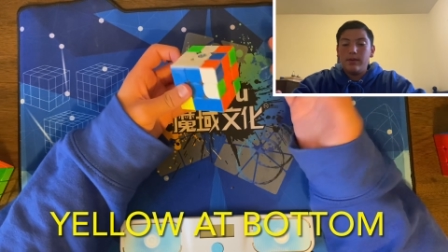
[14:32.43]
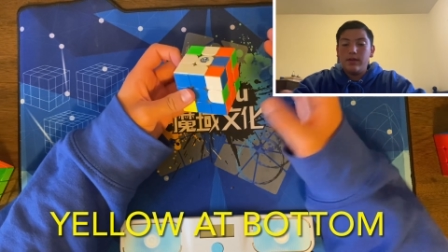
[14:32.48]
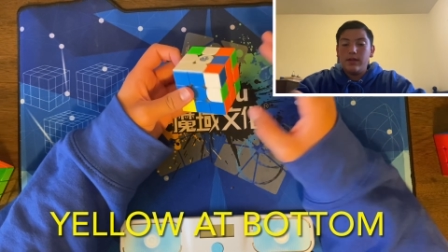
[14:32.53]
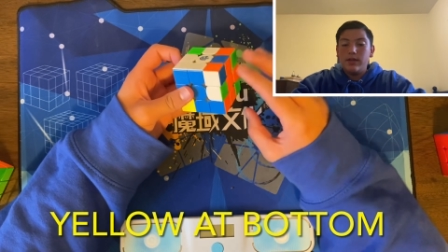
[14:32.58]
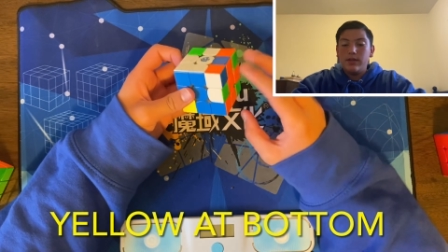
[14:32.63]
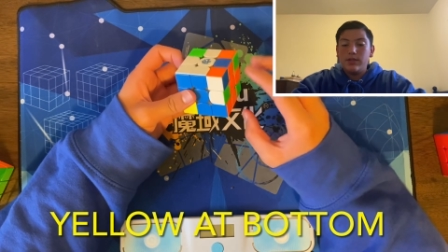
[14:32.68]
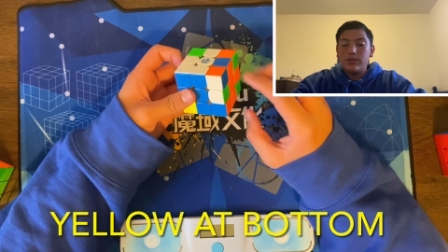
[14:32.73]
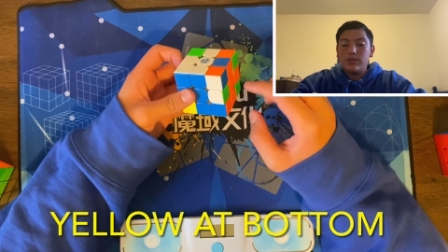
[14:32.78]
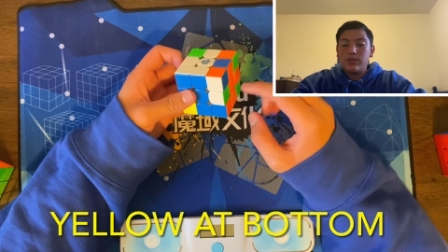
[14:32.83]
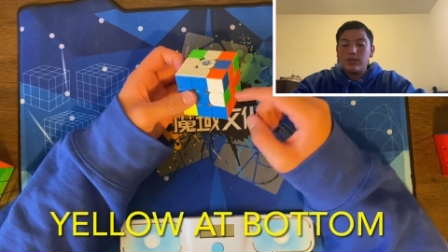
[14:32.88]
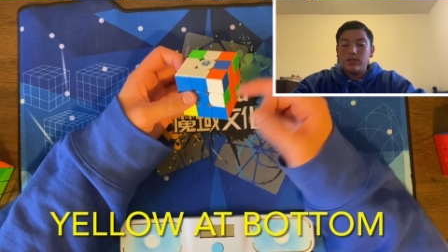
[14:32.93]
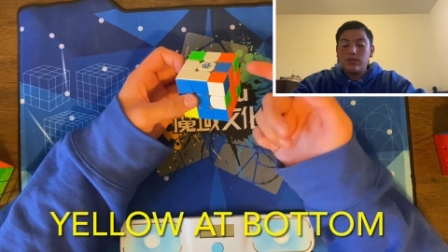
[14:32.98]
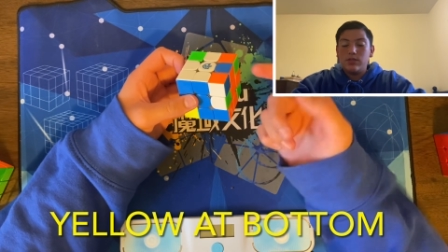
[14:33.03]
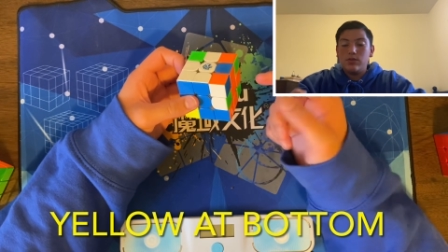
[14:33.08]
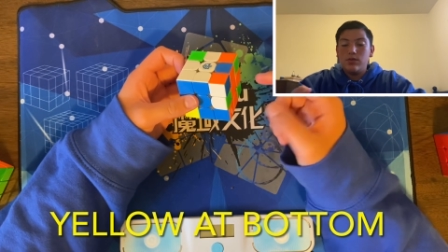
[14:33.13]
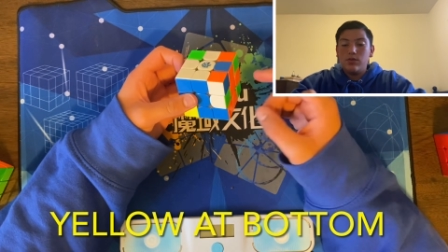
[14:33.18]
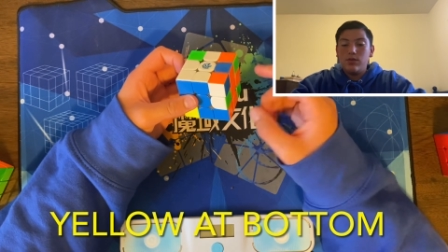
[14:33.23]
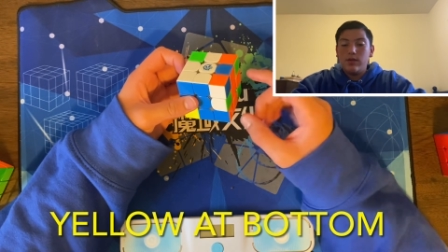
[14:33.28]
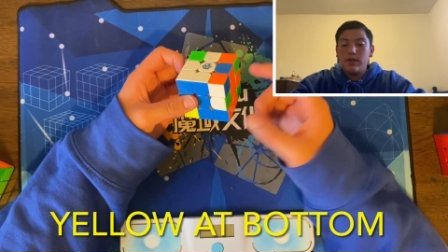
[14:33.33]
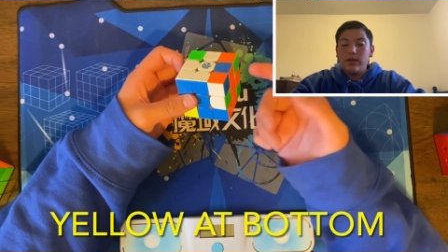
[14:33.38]
just do
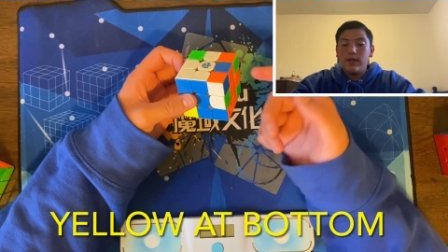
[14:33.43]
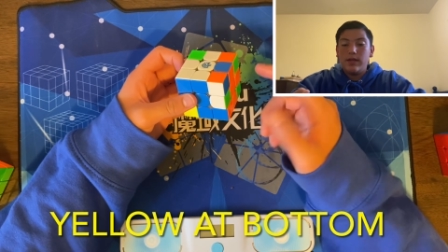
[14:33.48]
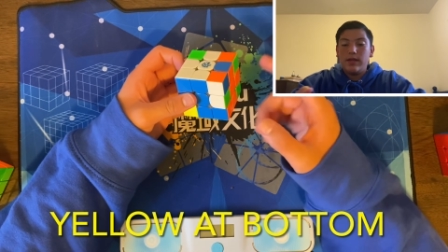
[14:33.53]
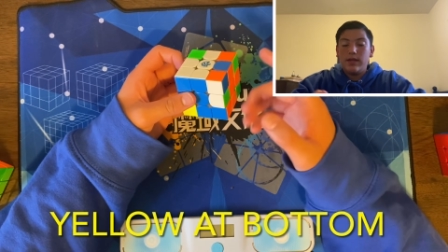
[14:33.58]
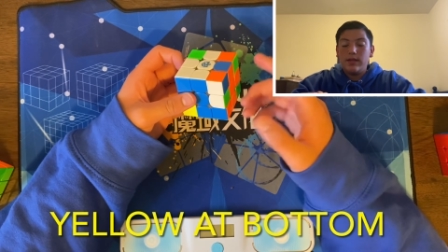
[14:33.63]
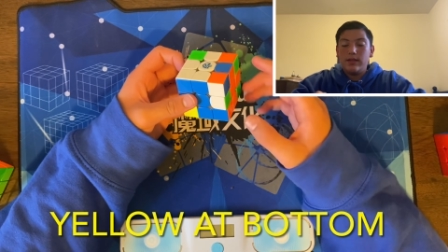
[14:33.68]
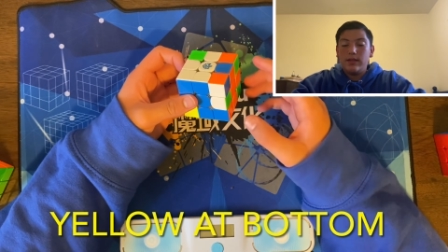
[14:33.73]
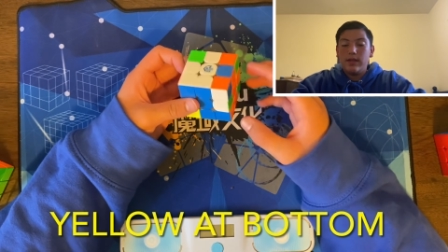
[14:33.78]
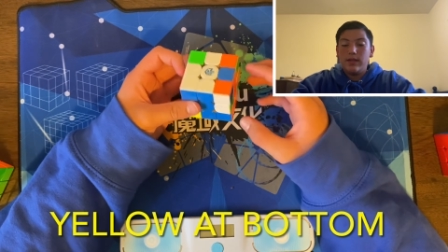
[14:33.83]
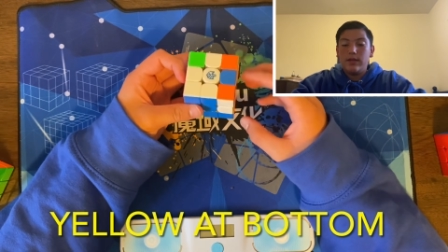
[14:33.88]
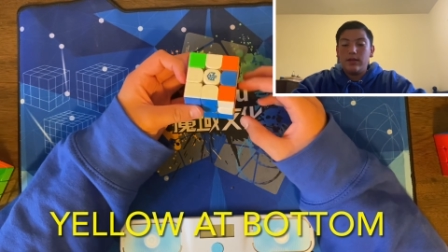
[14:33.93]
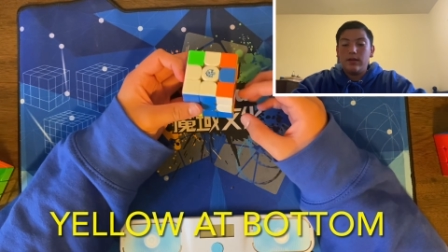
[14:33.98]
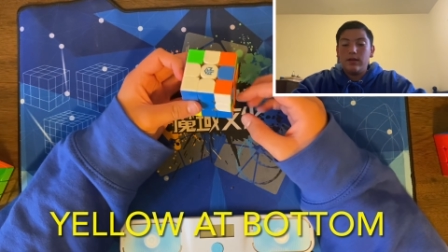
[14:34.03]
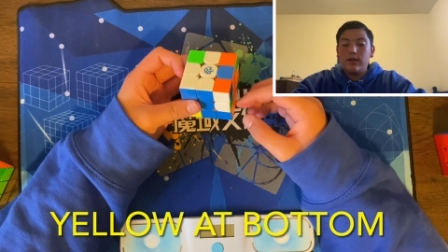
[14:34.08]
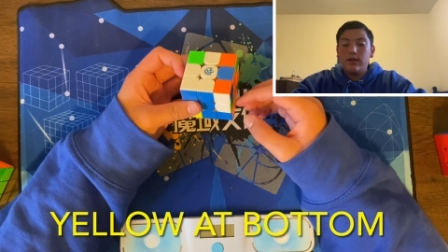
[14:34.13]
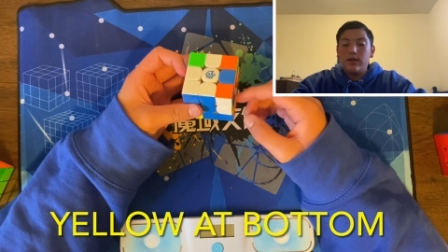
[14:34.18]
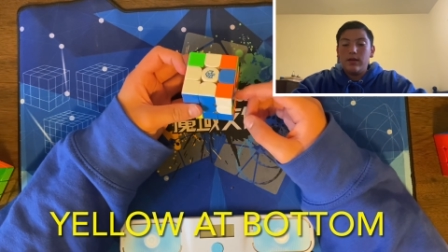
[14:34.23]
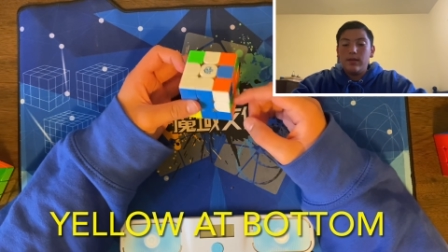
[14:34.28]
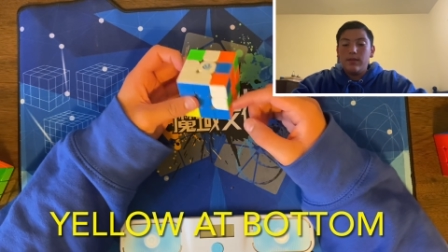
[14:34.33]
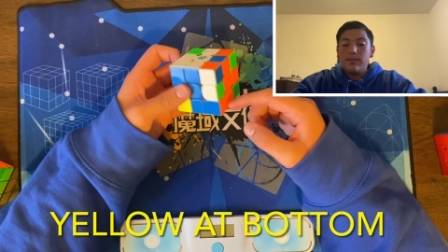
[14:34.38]
it, and then
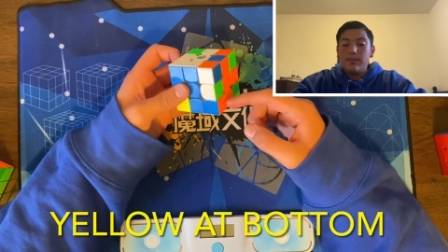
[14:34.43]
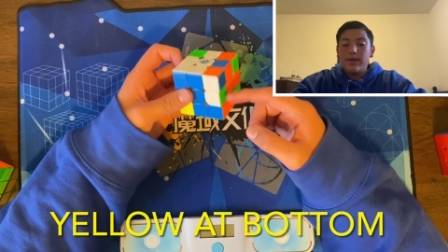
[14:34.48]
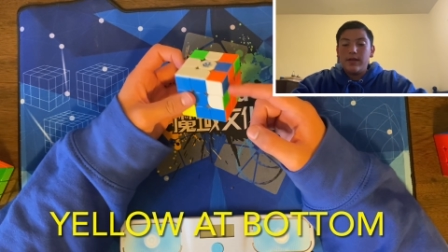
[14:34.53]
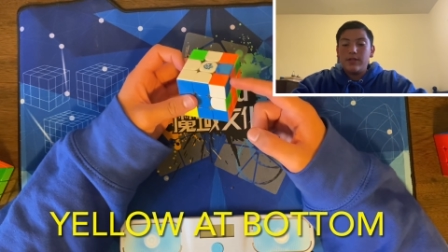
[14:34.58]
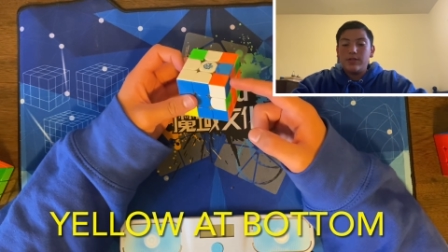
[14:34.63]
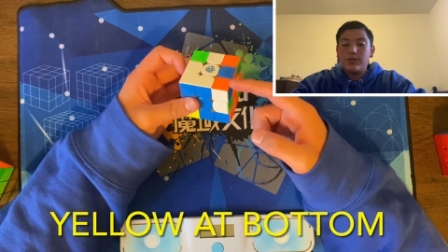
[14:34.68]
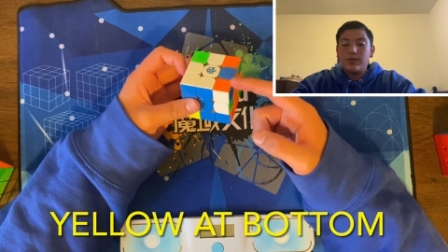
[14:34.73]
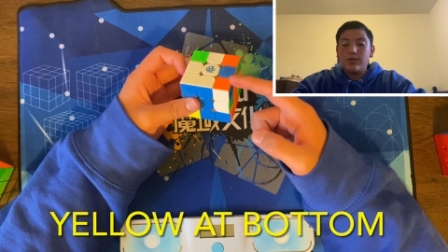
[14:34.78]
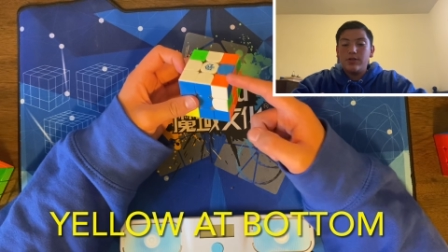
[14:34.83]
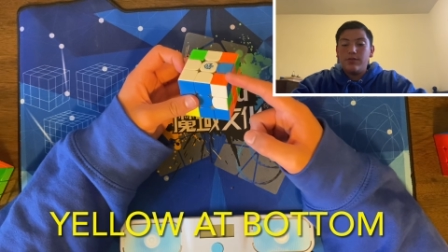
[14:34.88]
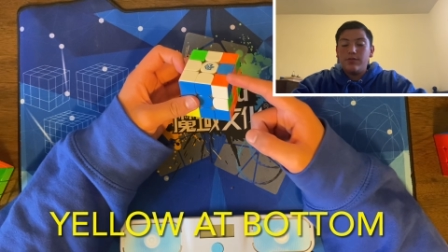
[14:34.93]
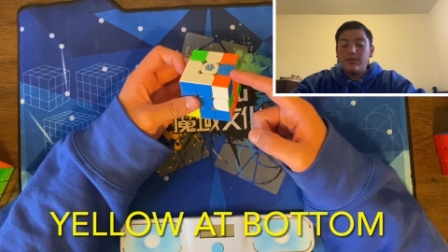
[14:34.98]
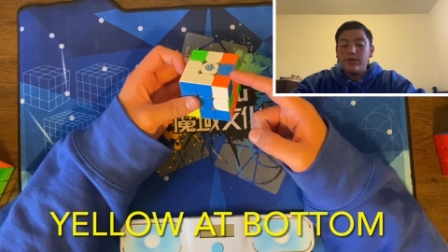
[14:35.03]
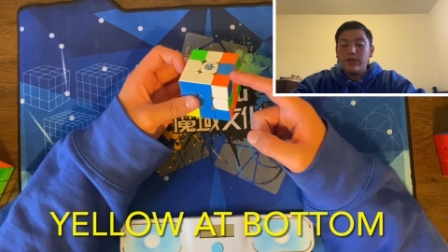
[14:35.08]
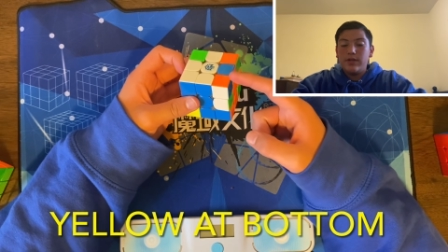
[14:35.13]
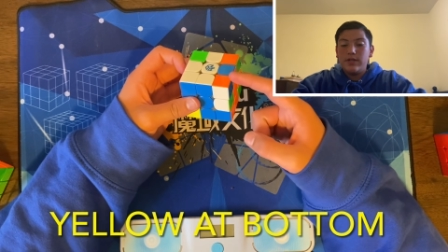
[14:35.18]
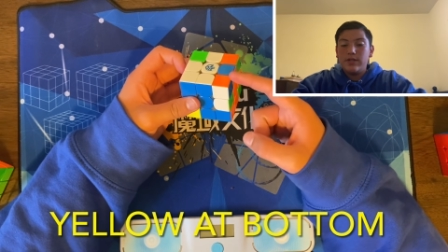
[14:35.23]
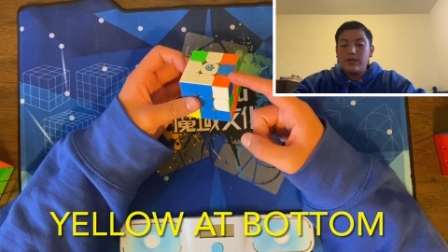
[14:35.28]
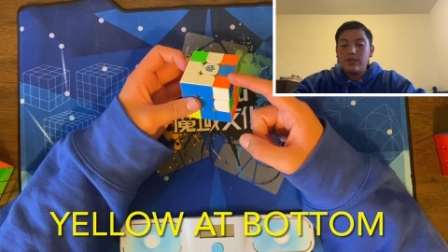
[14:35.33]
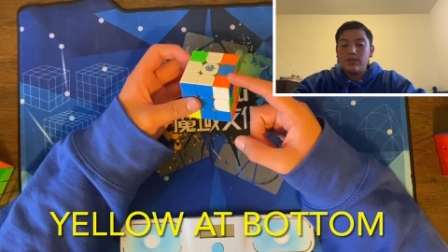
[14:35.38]
make sure you
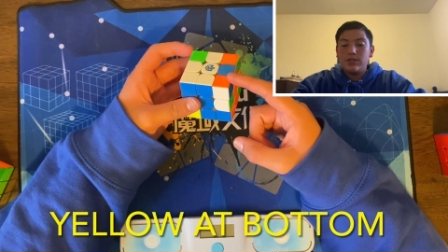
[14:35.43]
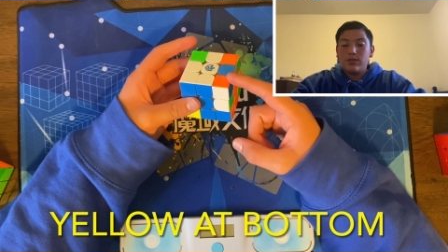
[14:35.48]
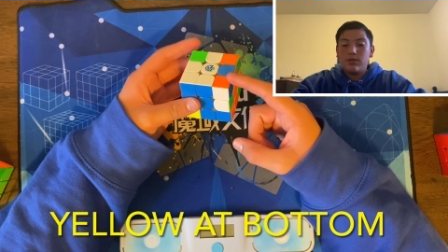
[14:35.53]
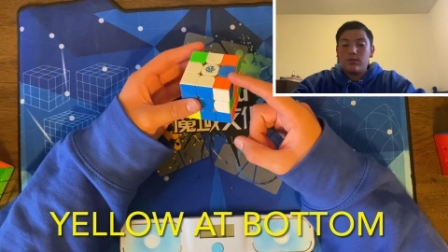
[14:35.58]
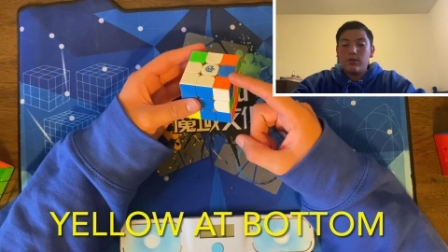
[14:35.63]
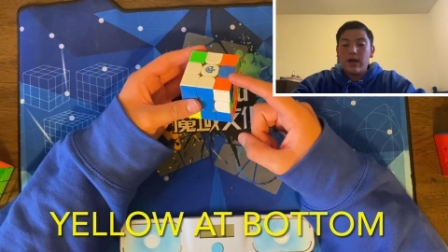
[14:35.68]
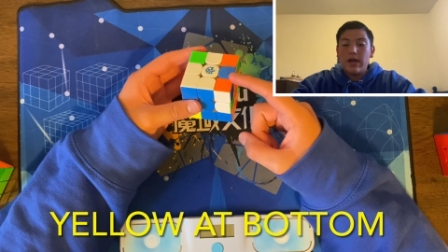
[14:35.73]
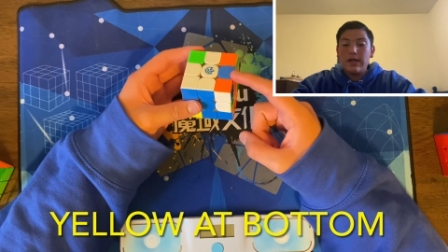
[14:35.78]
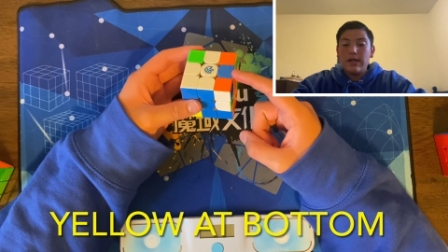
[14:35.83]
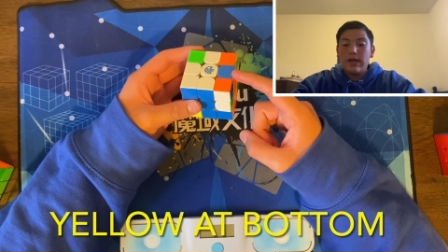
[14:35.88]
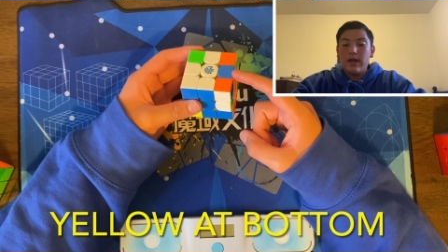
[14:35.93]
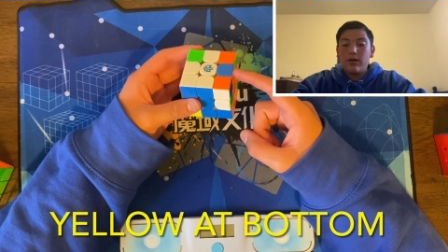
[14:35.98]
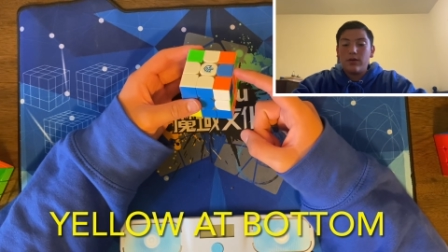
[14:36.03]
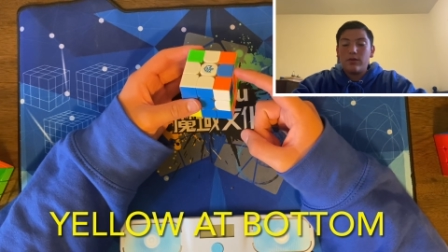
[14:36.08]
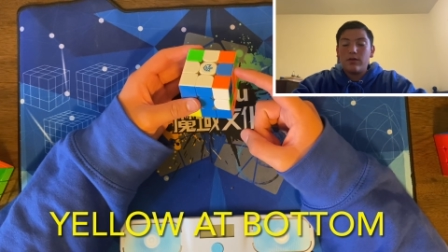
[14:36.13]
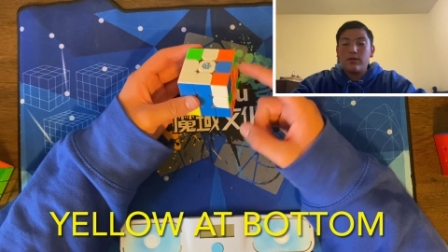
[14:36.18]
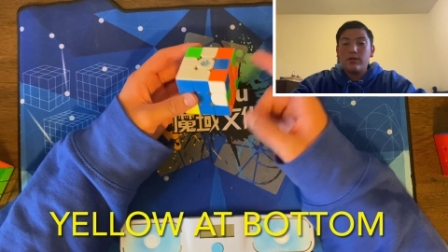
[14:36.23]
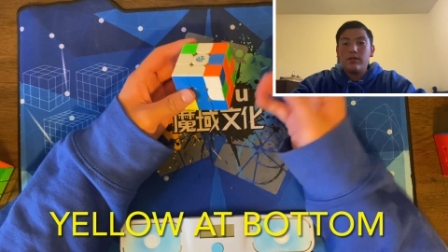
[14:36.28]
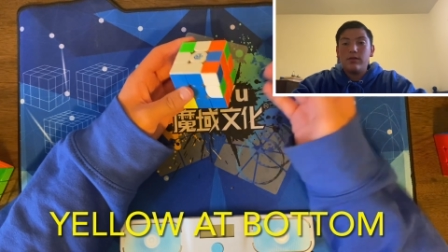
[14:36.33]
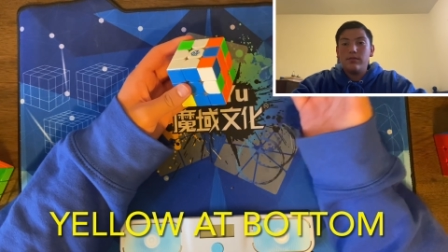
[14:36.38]
finish the righty
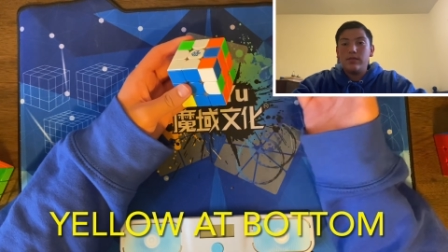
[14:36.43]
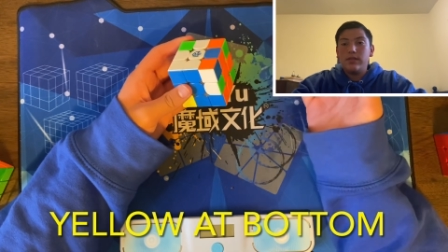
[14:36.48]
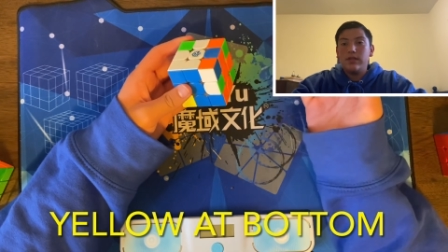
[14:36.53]
algorithm,